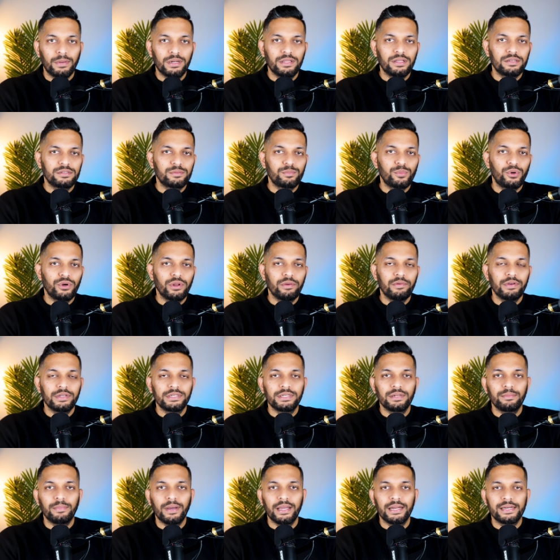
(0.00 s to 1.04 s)
But this
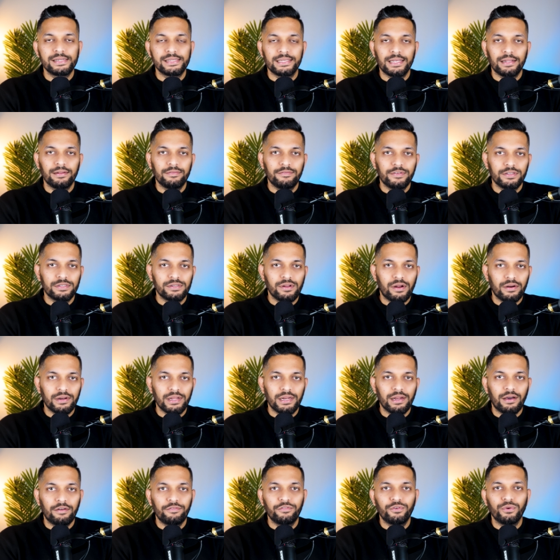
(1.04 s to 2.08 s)
motivation by itself is not
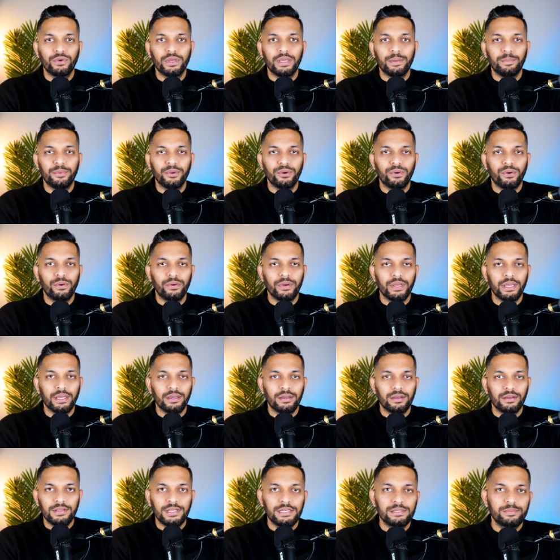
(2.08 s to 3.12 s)
enough to keep you going.
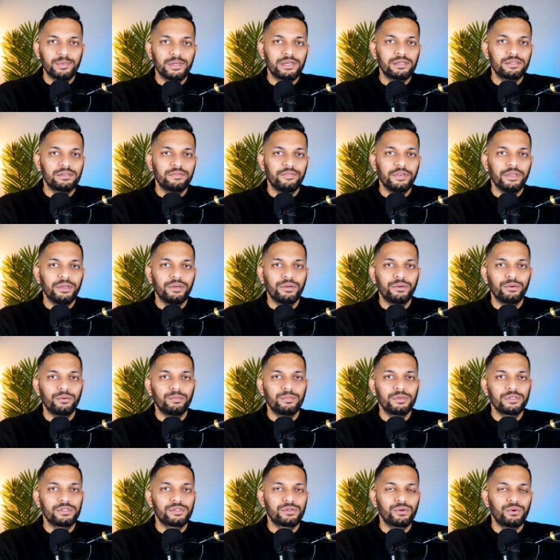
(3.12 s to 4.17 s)
That's because we
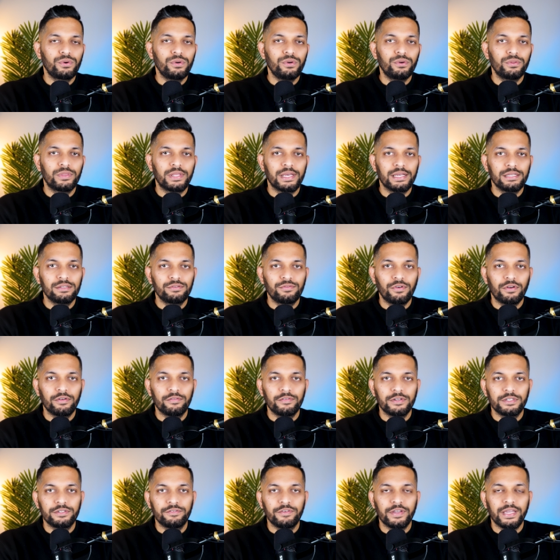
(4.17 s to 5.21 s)
humans don't do things for
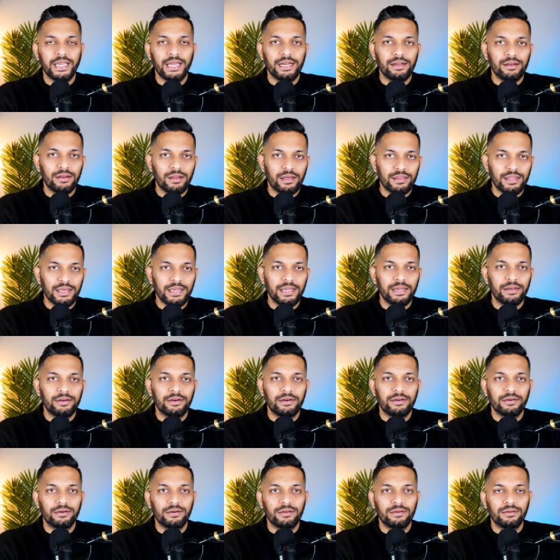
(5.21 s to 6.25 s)
which we get nothing
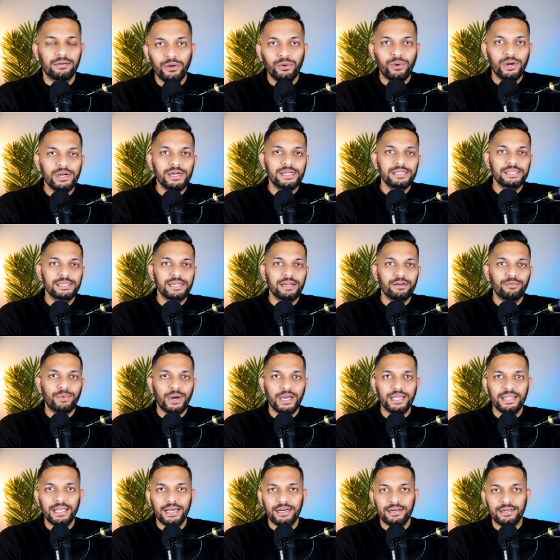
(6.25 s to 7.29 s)
in return. To understand
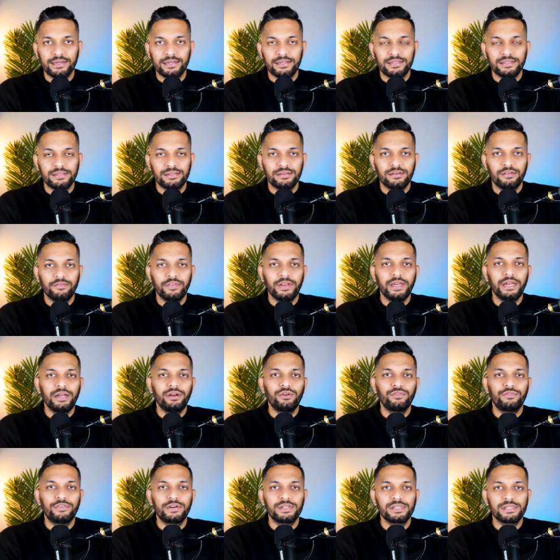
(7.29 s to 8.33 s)
why that is, we
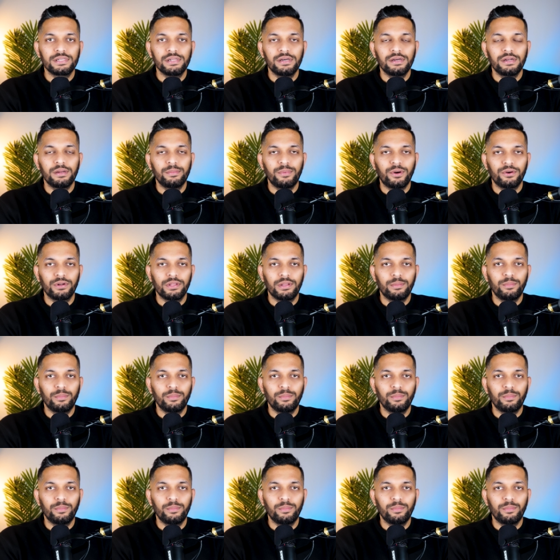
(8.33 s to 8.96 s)
need to first learn about